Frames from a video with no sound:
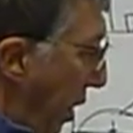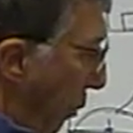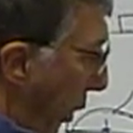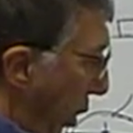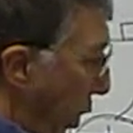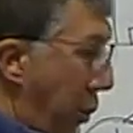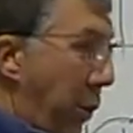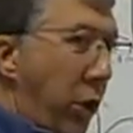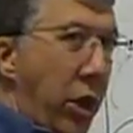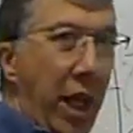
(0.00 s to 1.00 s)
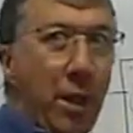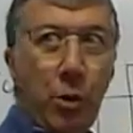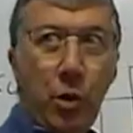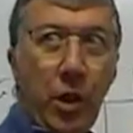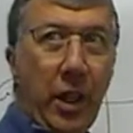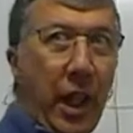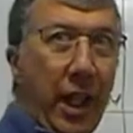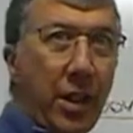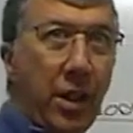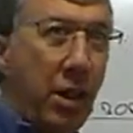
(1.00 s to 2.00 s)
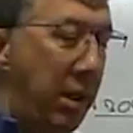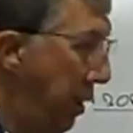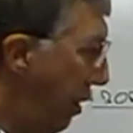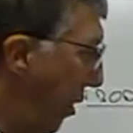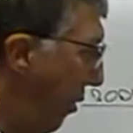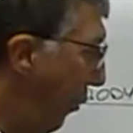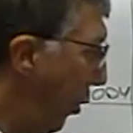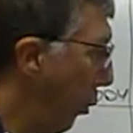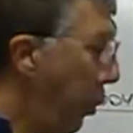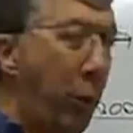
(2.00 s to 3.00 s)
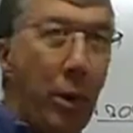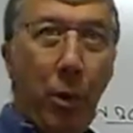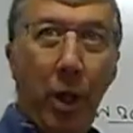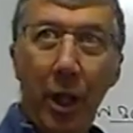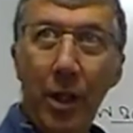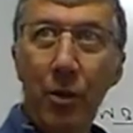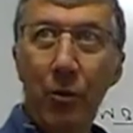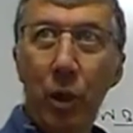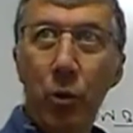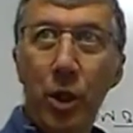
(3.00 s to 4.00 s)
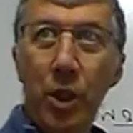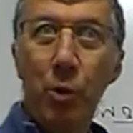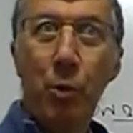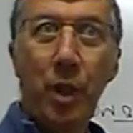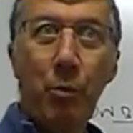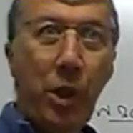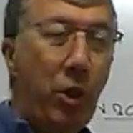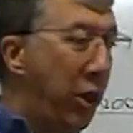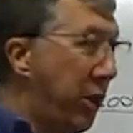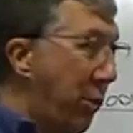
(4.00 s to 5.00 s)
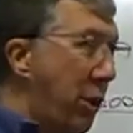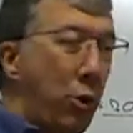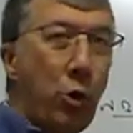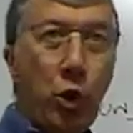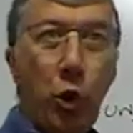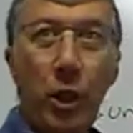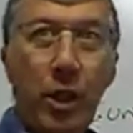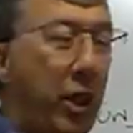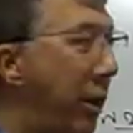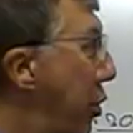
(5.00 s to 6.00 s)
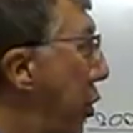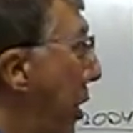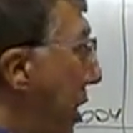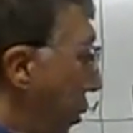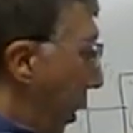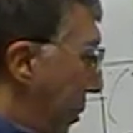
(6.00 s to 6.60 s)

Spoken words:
because we weren't able to get the full, we applied the voltage, but because it was all joined, co-joined and went